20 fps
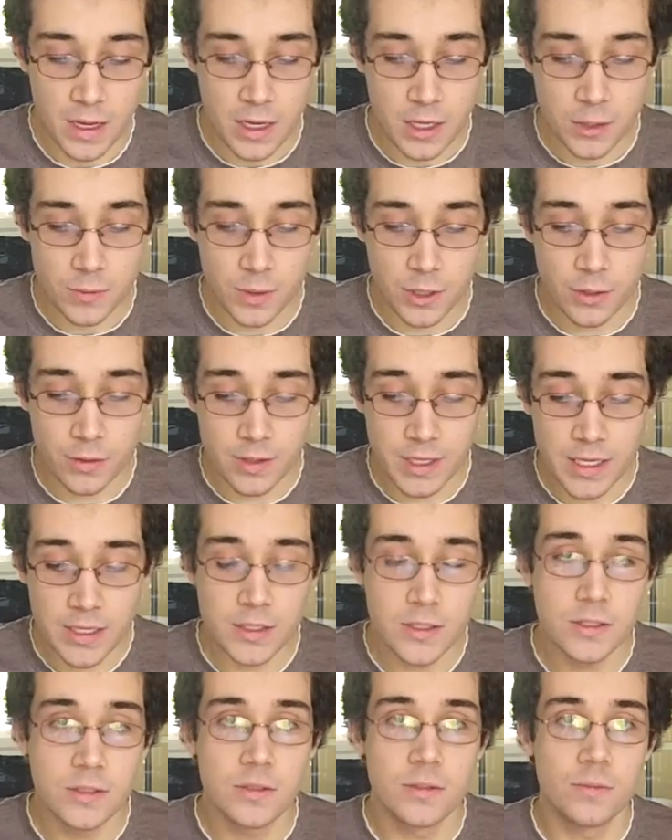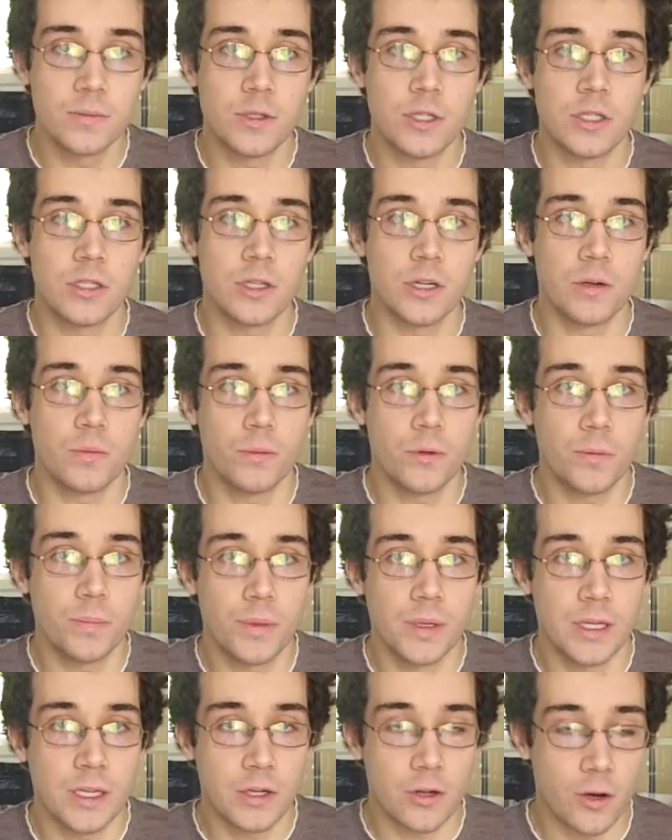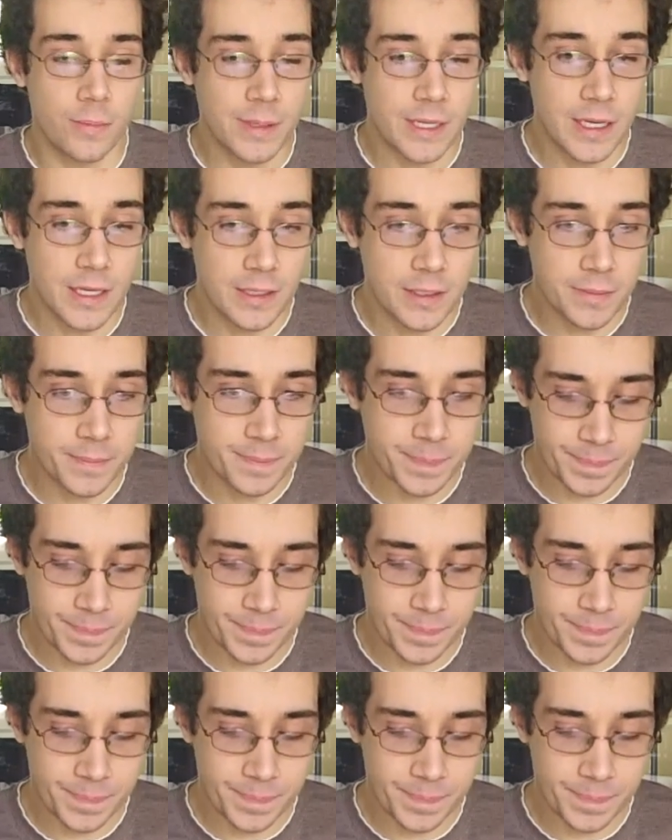So I got this, which is a wood burning hobby kit.